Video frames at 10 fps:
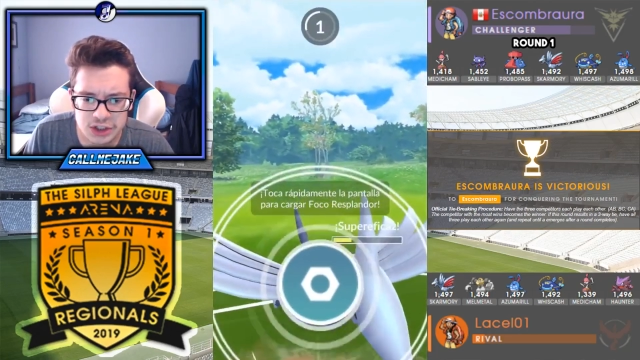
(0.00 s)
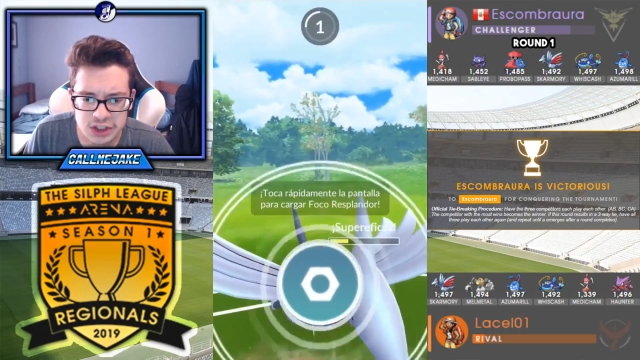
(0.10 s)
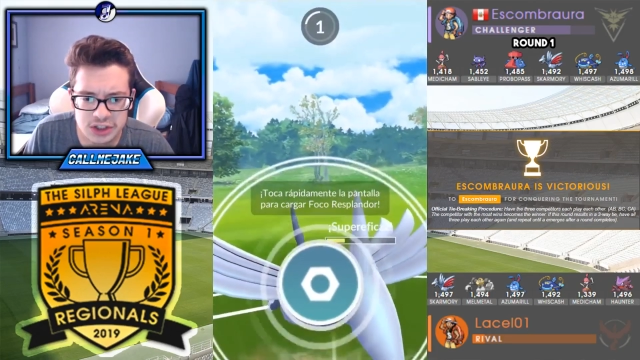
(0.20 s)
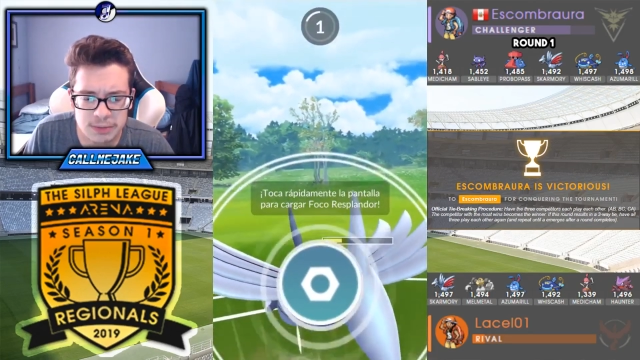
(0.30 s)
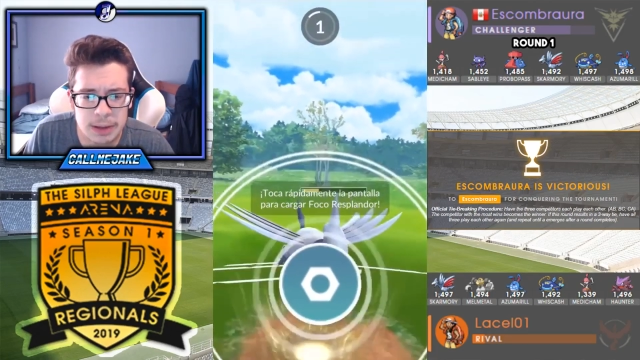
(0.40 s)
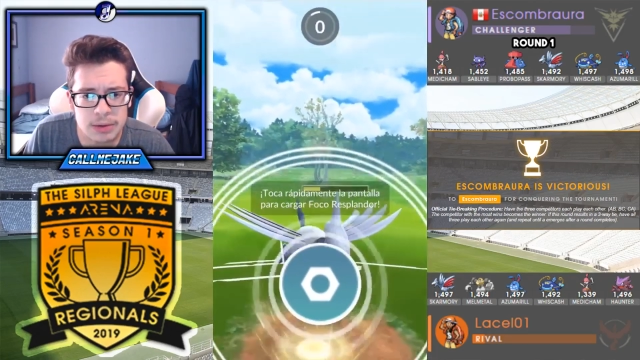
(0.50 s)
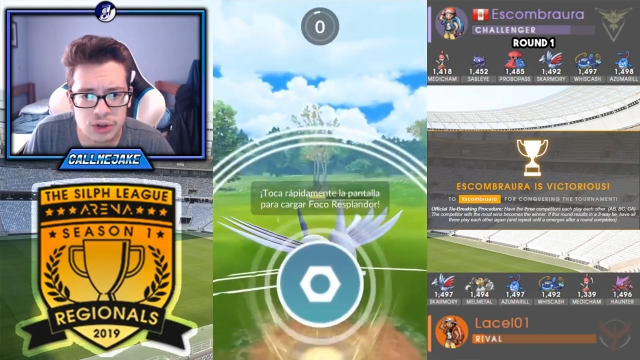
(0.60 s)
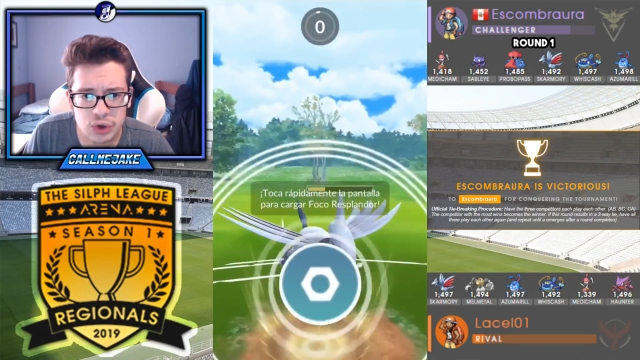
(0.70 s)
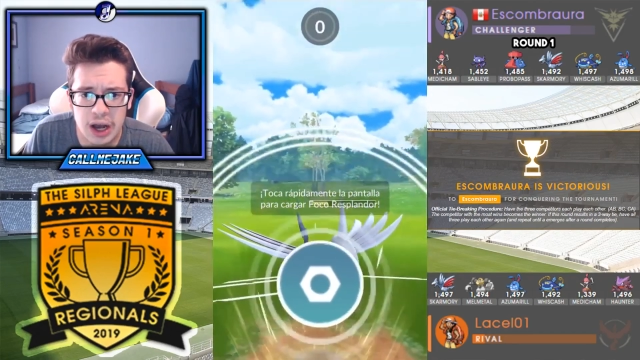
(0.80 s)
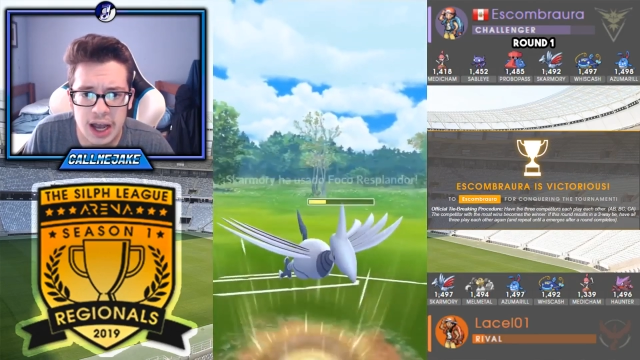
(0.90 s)
just to maybe
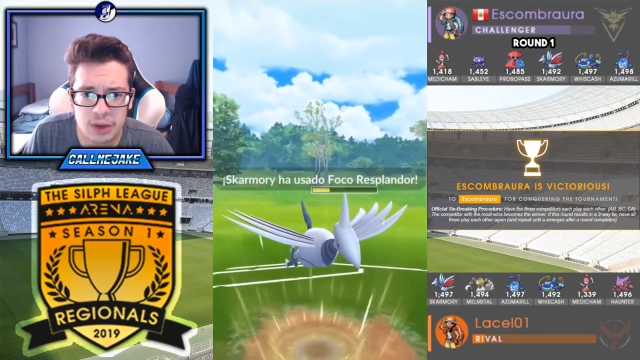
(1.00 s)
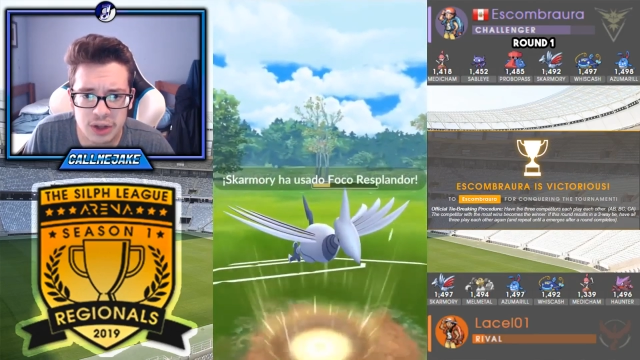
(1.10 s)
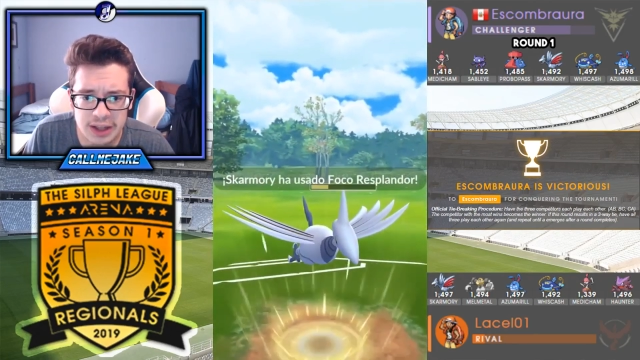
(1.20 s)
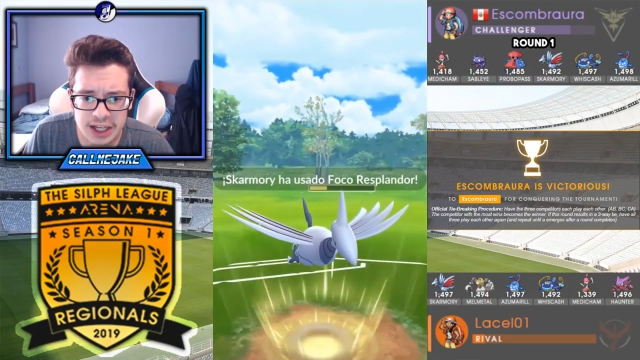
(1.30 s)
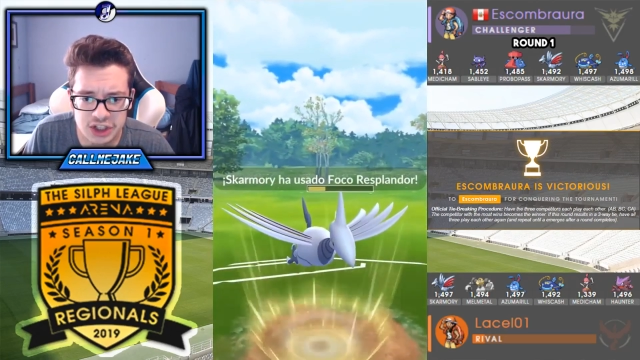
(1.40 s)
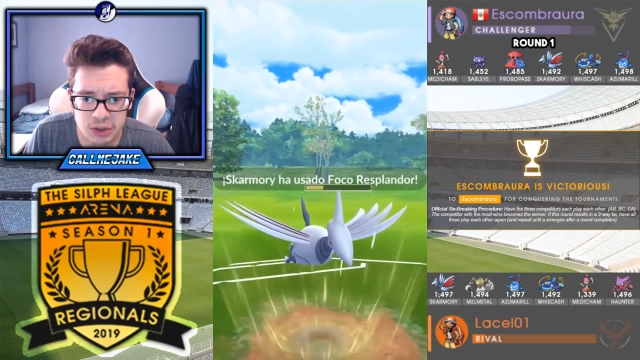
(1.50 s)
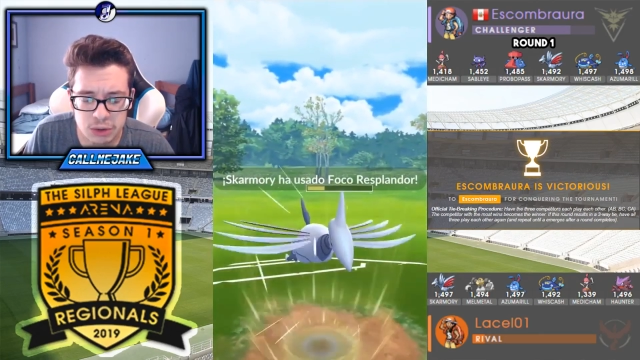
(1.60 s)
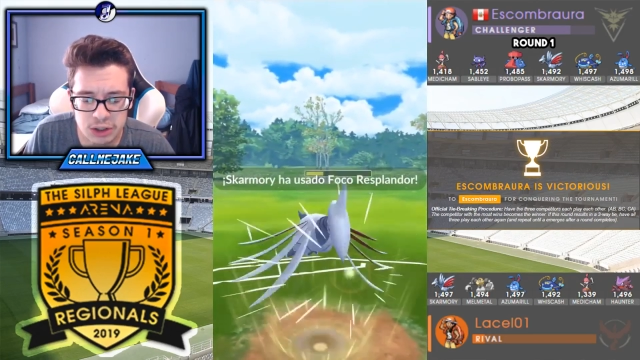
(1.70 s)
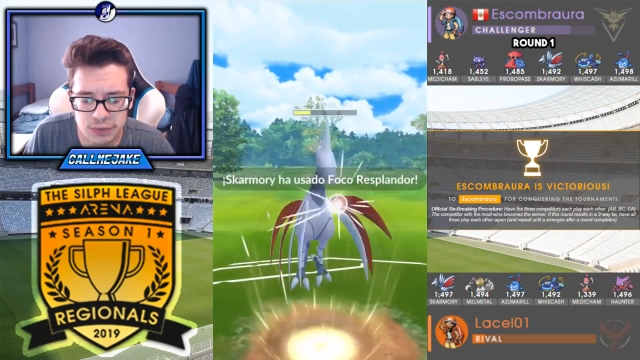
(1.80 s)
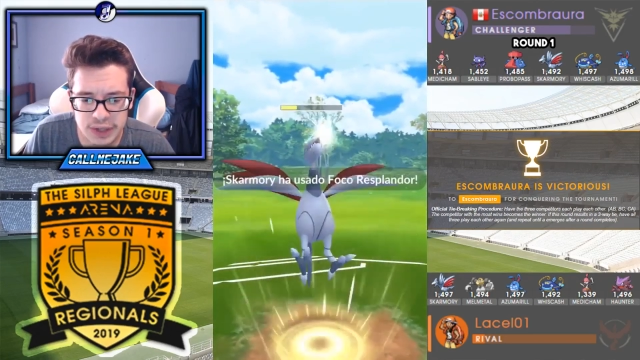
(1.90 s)
draw out the last shield
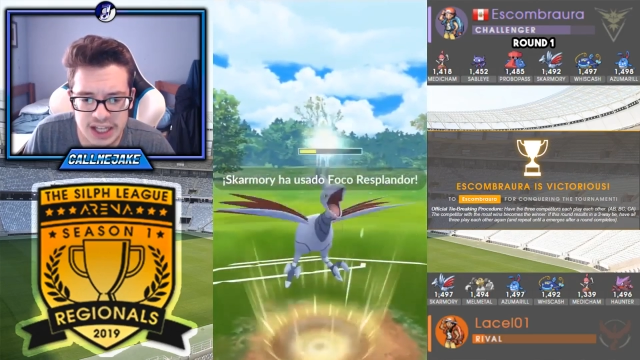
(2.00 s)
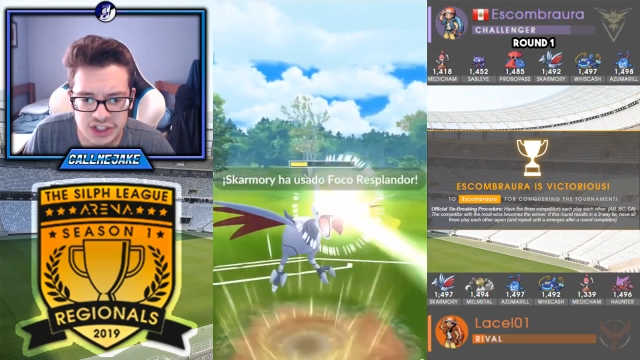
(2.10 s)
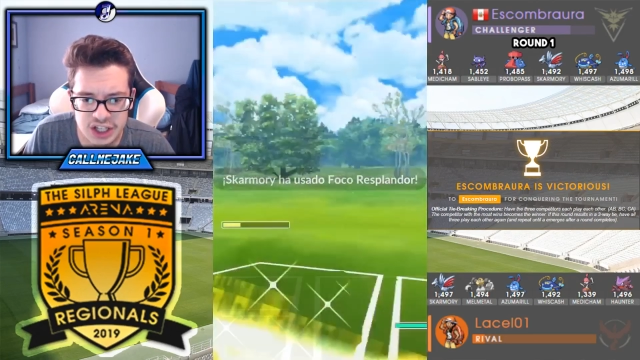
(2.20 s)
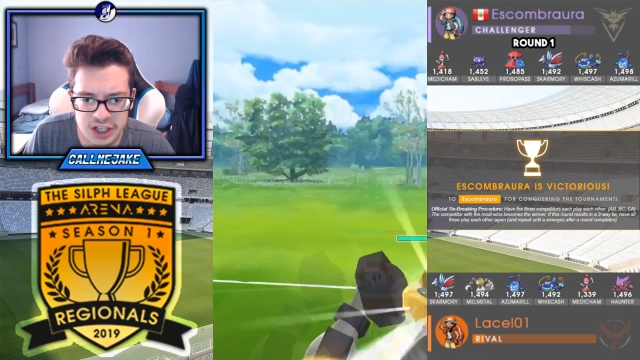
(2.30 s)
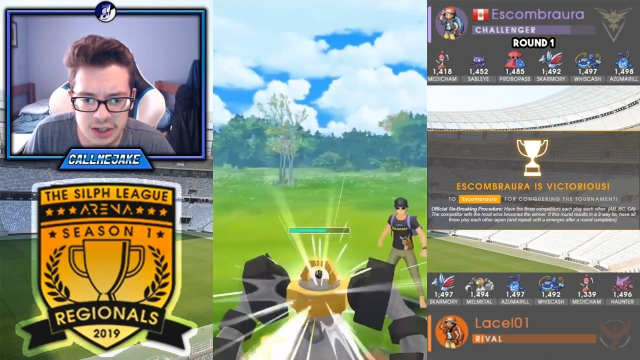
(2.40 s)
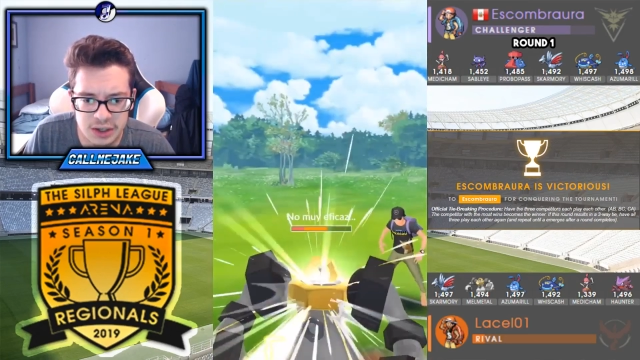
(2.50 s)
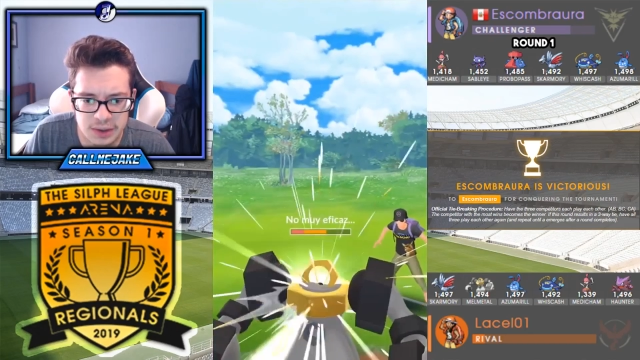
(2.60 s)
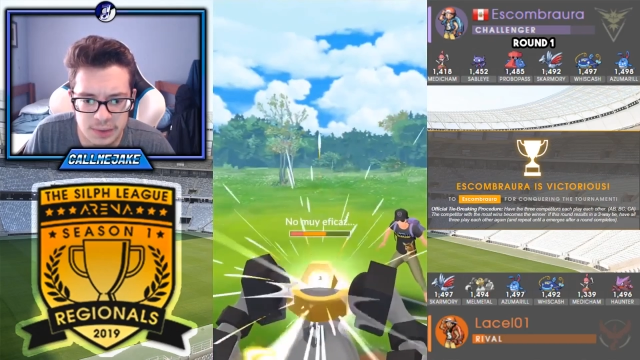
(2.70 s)
with this Flash Cannon.